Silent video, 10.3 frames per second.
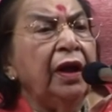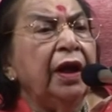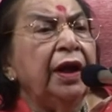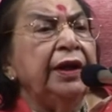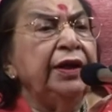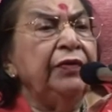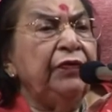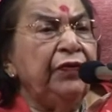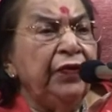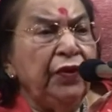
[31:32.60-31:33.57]
And
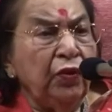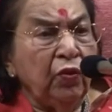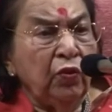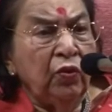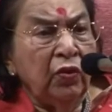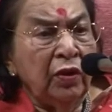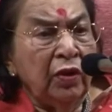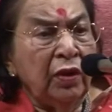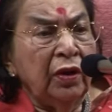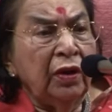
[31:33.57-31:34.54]
if you
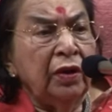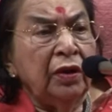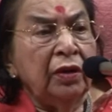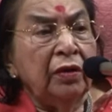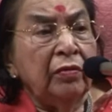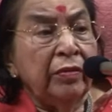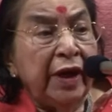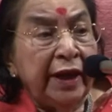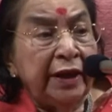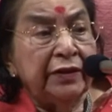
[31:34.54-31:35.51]

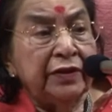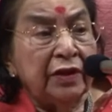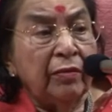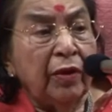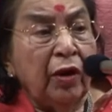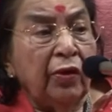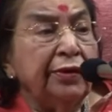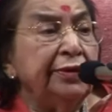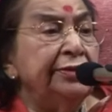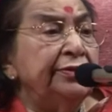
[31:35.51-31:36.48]
manage somehow
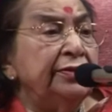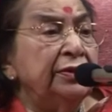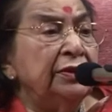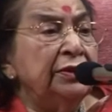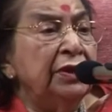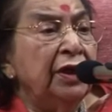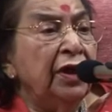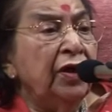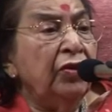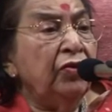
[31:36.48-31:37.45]

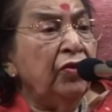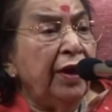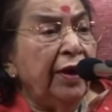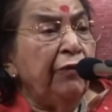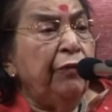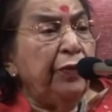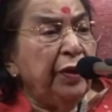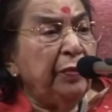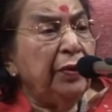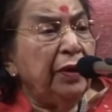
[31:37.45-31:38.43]
to love
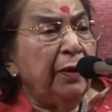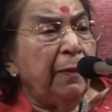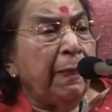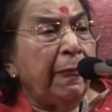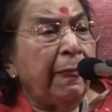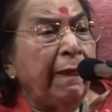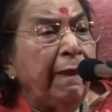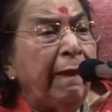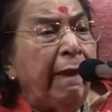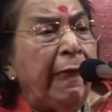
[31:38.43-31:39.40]
people,
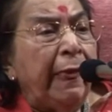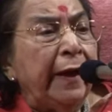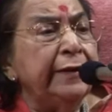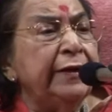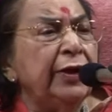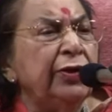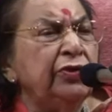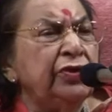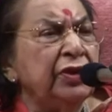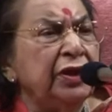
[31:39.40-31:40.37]
I tell you,
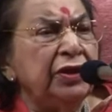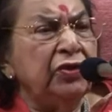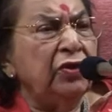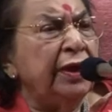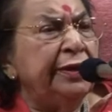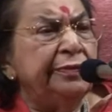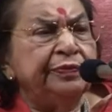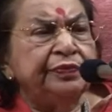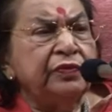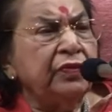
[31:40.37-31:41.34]
Sahaja Yoga
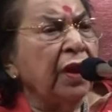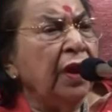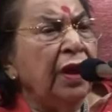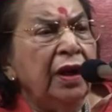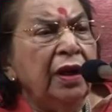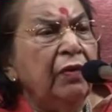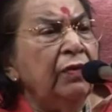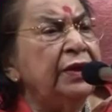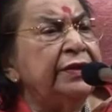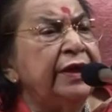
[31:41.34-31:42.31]

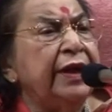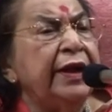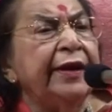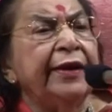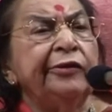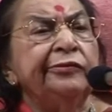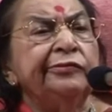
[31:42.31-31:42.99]
will settle down.